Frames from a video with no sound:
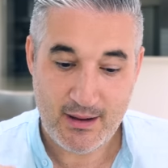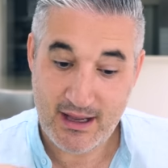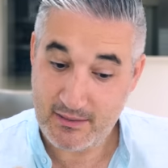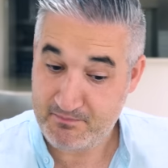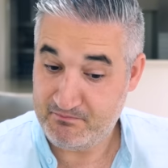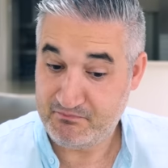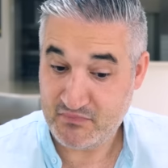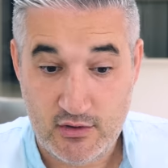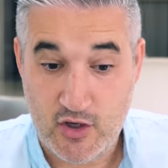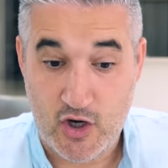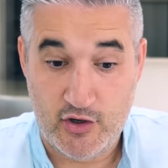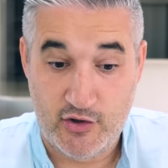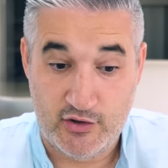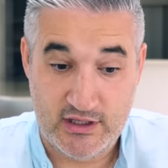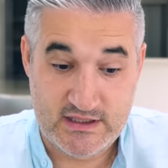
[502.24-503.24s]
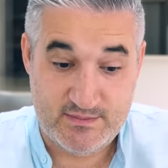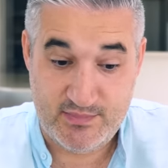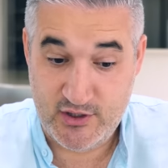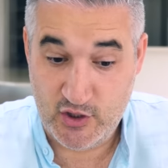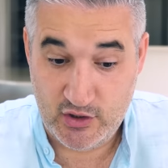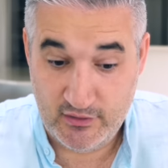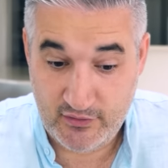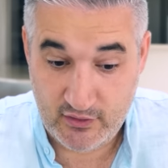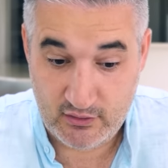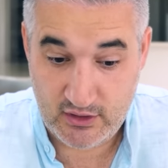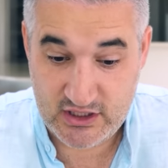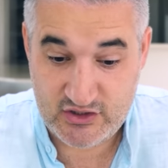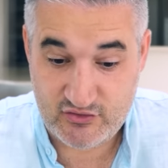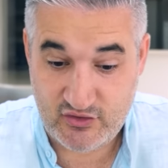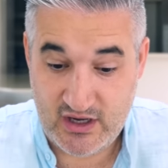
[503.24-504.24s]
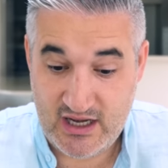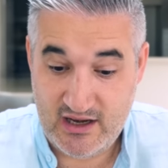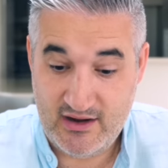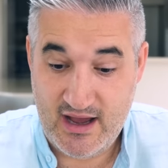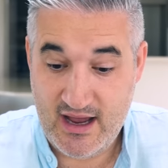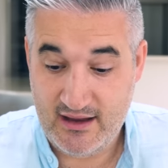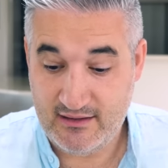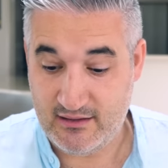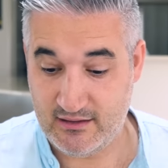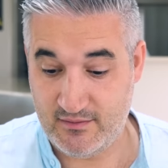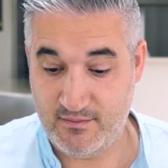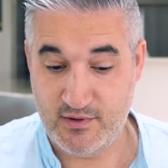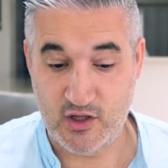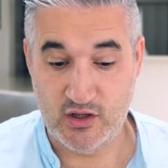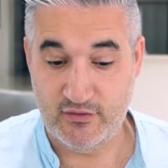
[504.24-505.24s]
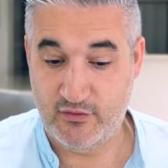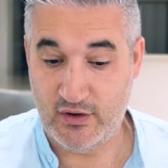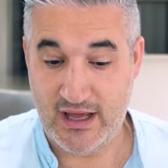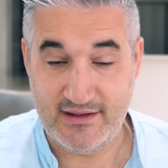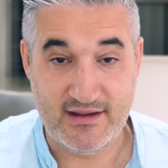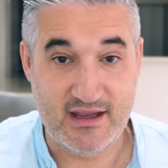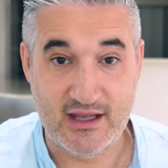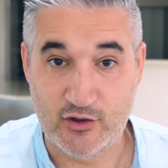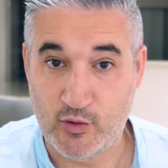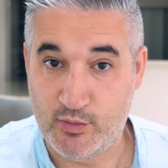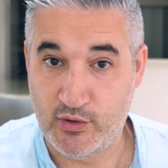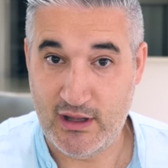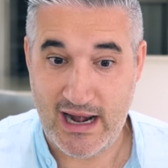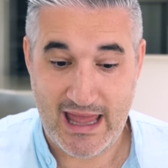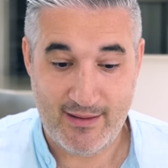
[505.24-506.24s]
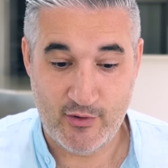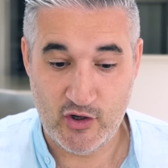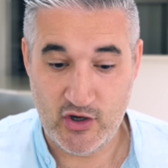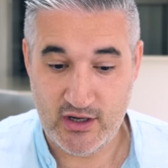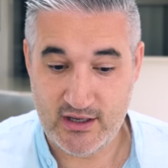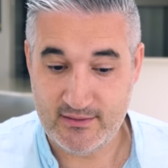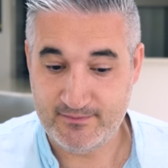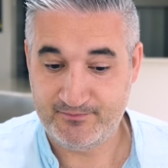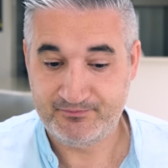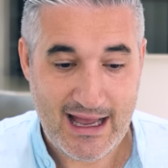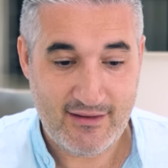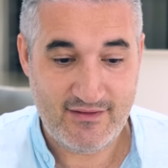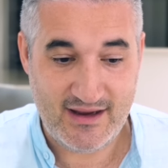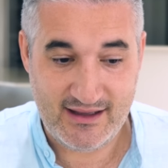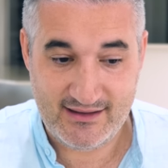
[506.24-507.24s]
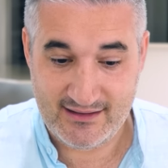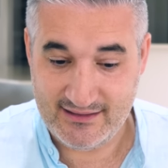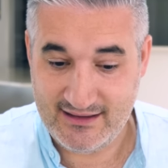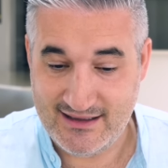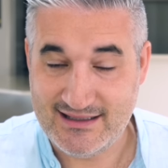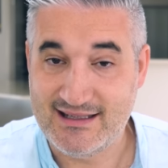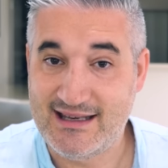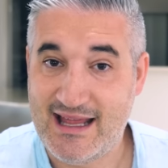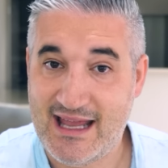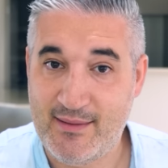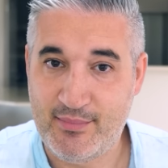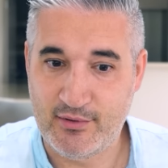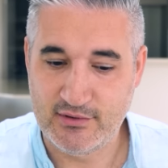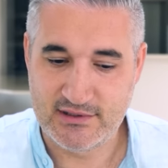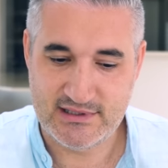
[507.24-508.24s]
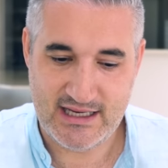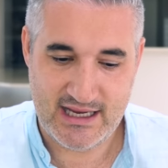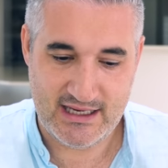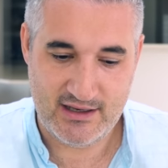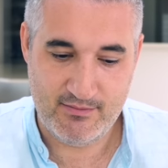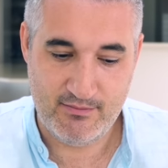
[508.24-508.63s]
But Gordon, it's beautiful. It's really nice. It's a beautiful idea to put a lemon on it. I've eaten this in Naples and